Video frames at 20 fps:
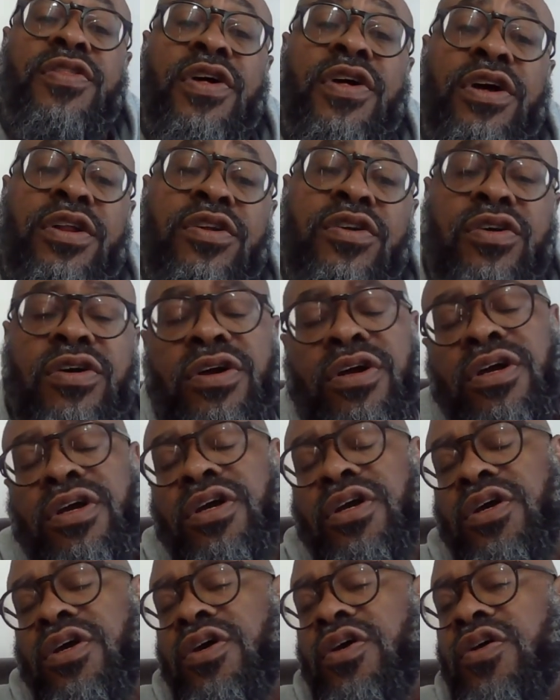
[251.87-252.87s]
Thunder
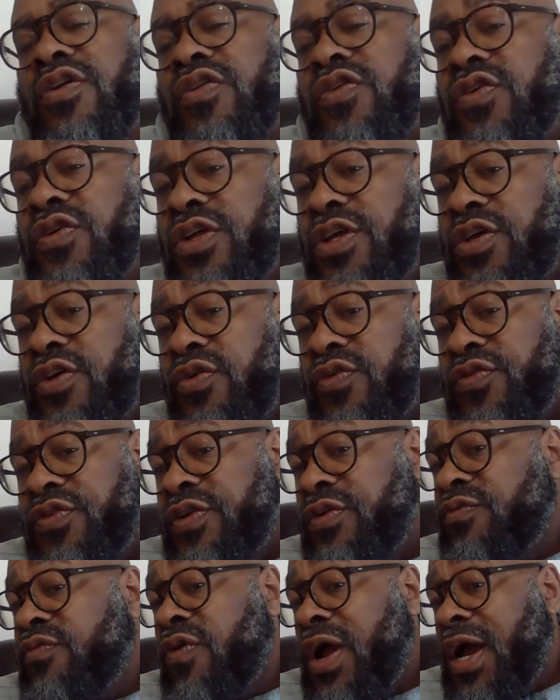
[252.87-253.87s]
to the
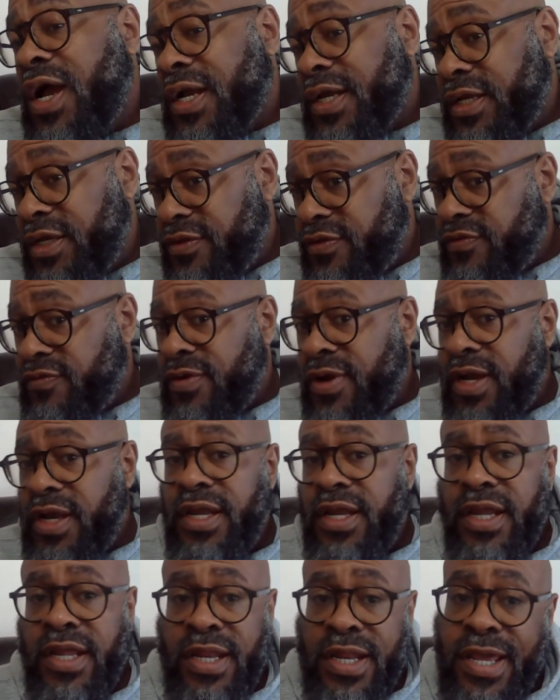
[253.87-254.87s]
Houston Rockets,
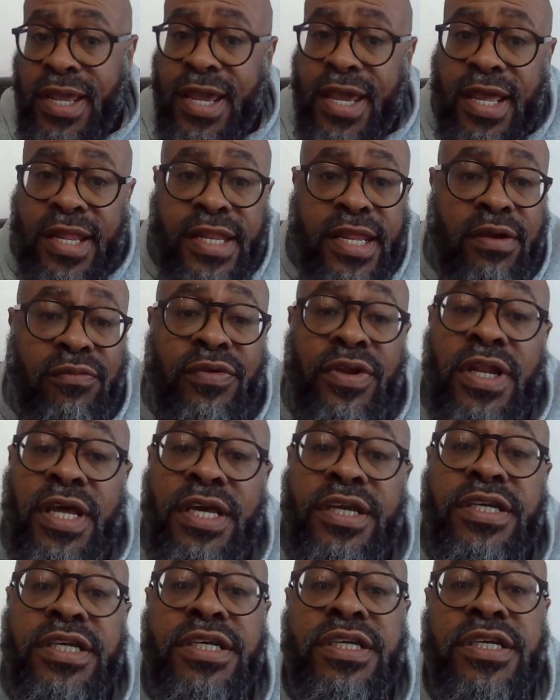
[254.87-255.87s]
right? And they had that
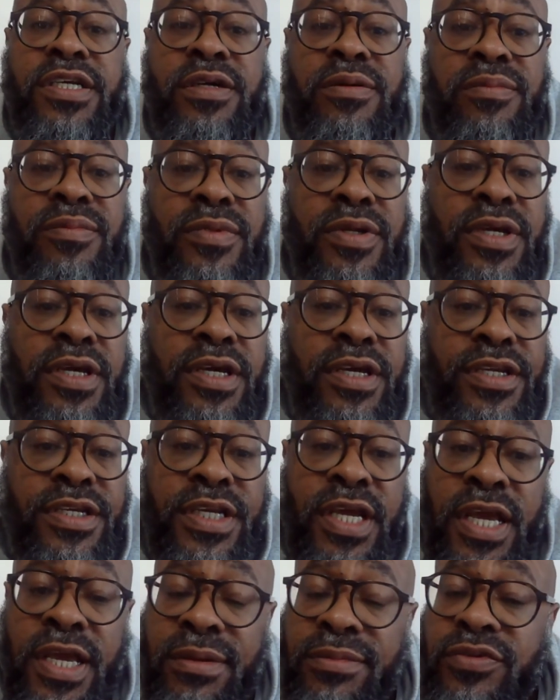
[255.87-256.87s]
relationship.
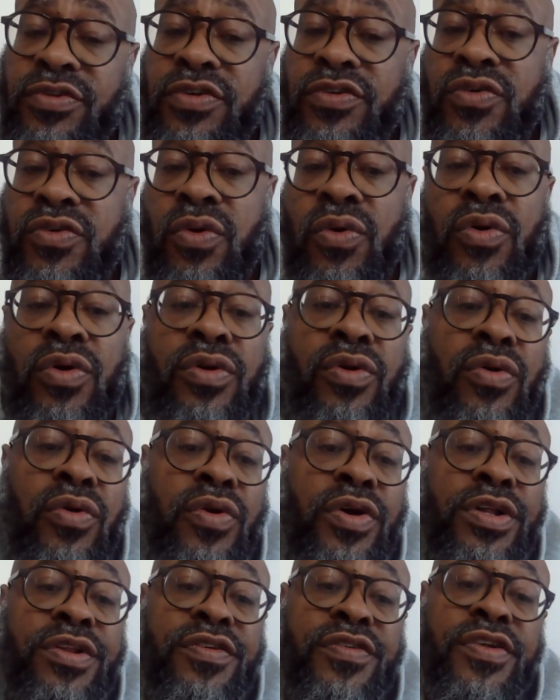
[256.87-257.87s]
James is going
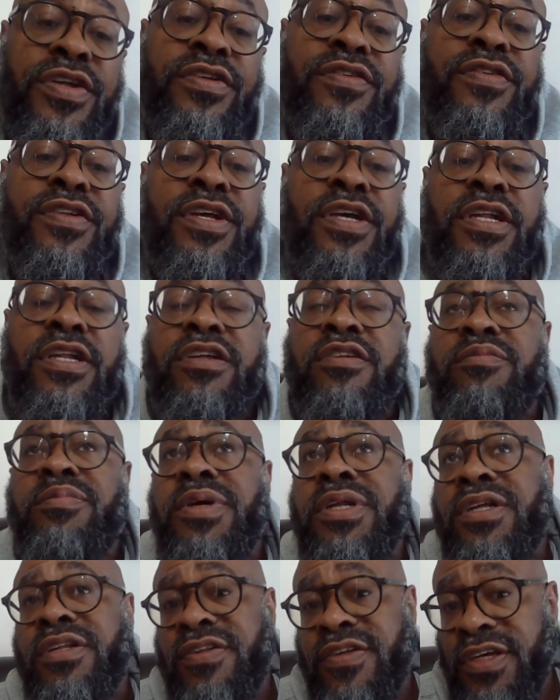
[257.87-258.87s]
on since then, has
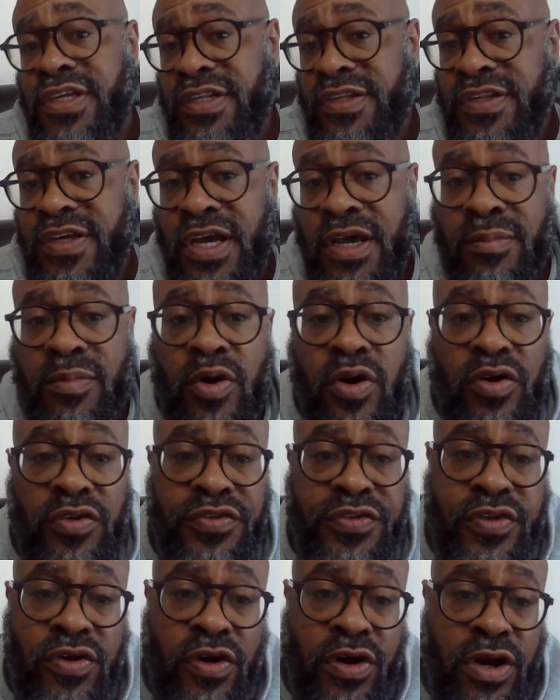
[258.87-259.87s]
been a 10 time All
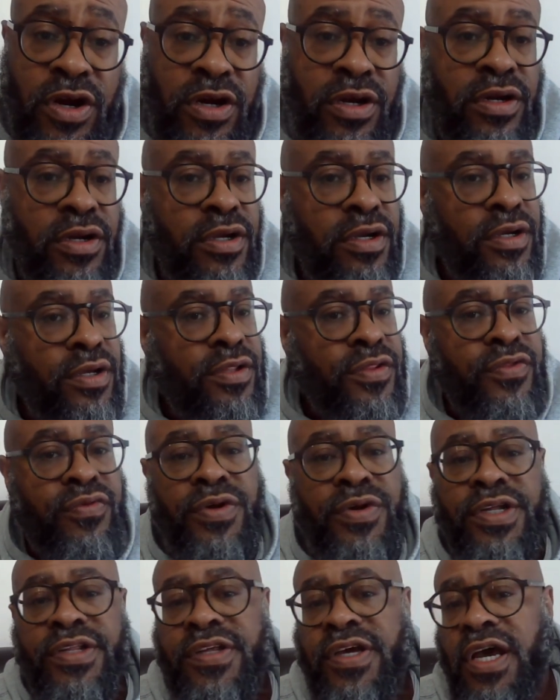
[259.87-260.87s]
Star,
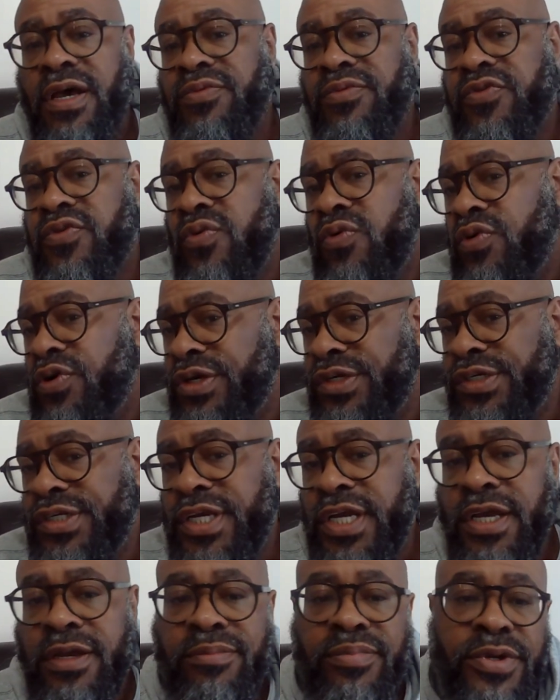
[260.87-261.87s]
three time scoring
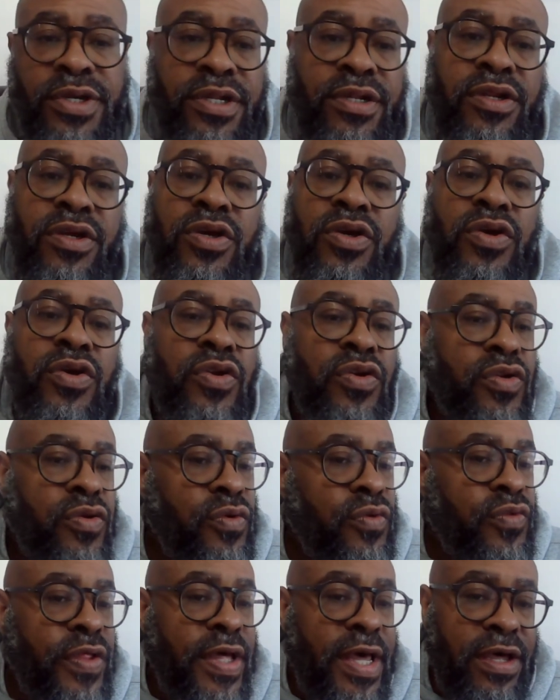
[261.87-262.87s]
champion,
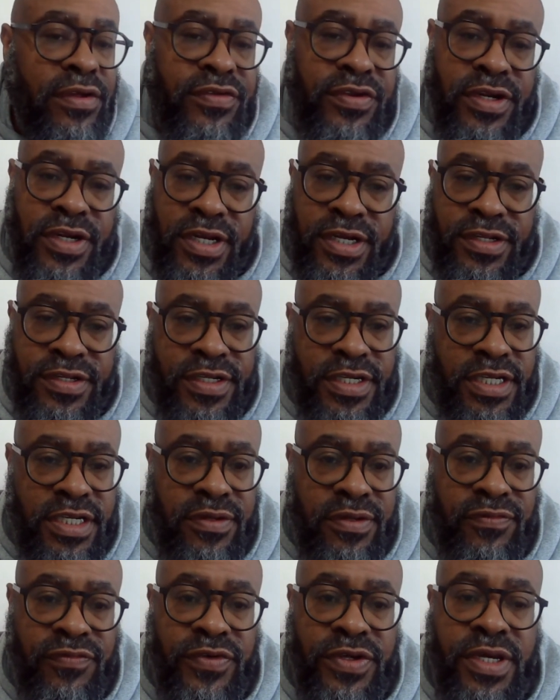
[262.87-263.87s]
2018
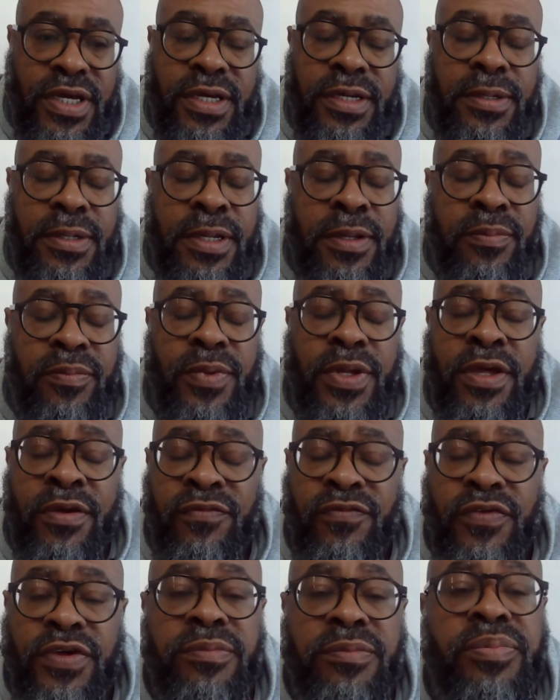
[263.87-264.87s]
MVA, M-
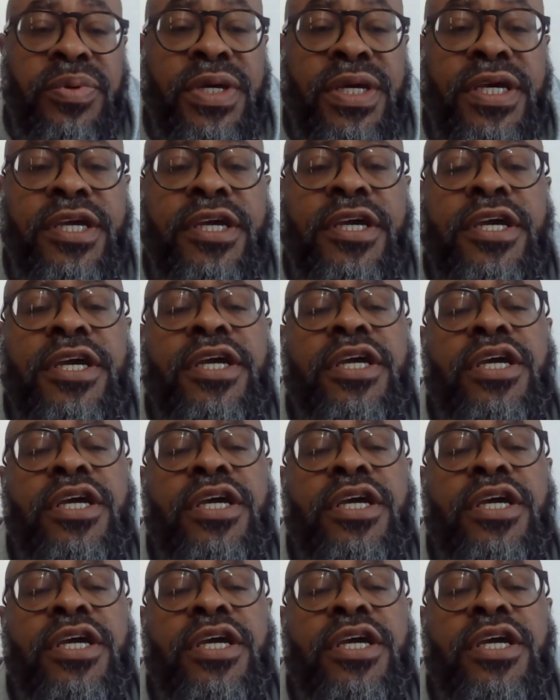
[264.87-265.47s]
MVP.